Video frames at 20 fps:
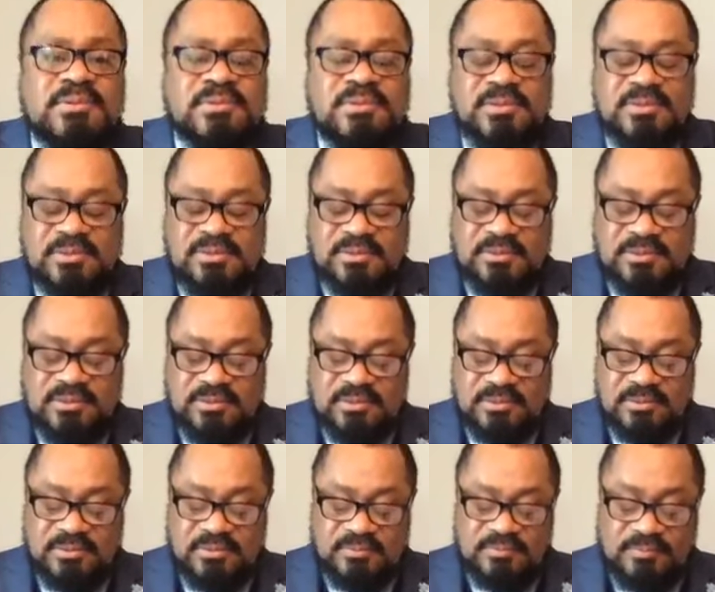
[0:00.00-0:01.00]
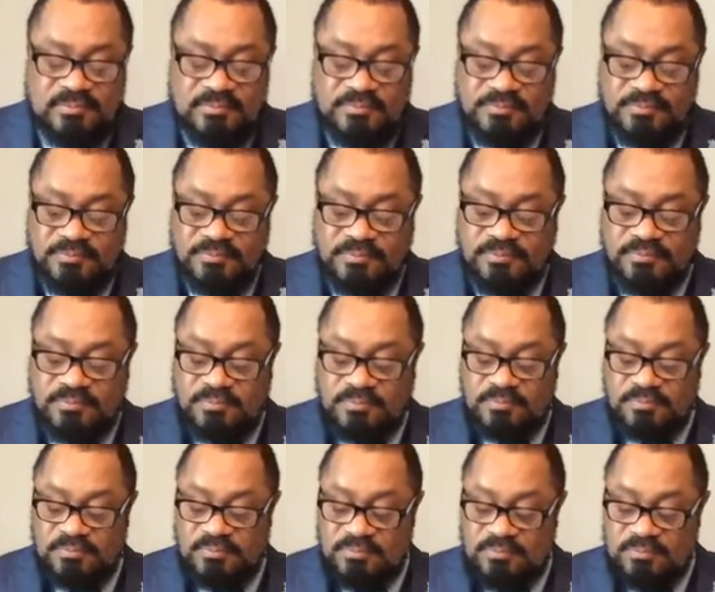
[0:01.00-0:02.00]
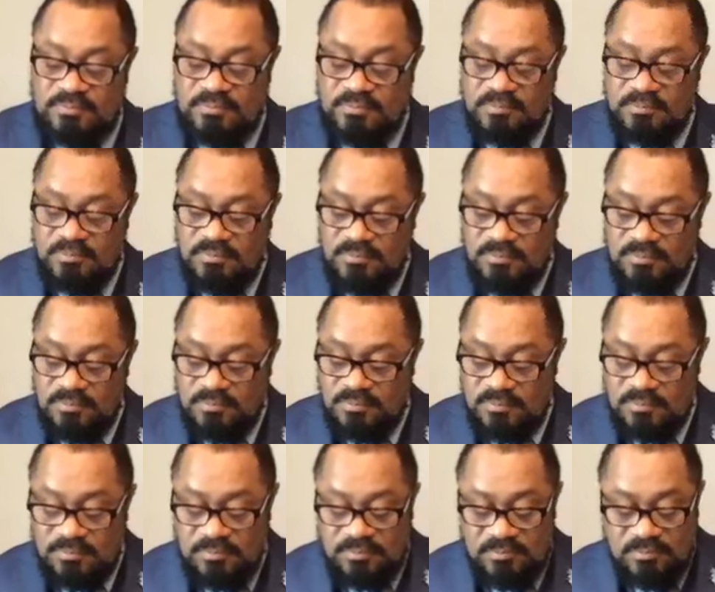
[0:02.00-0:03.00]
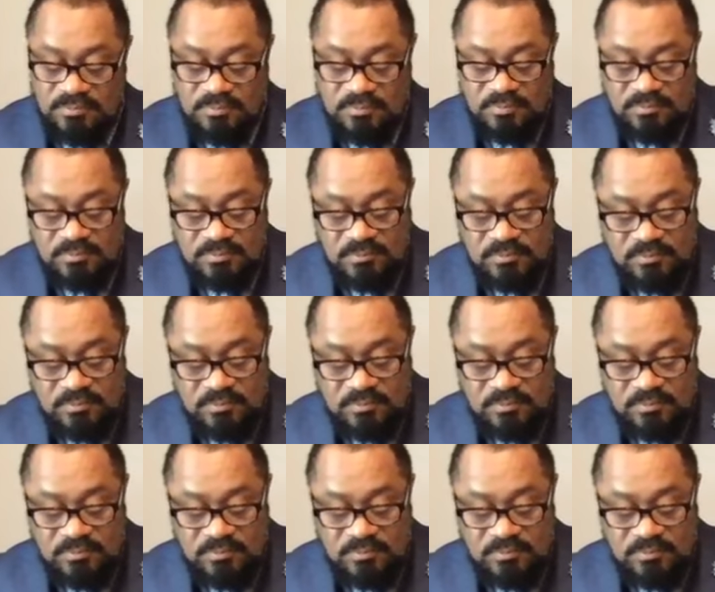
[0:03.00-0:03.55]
Nothing is said.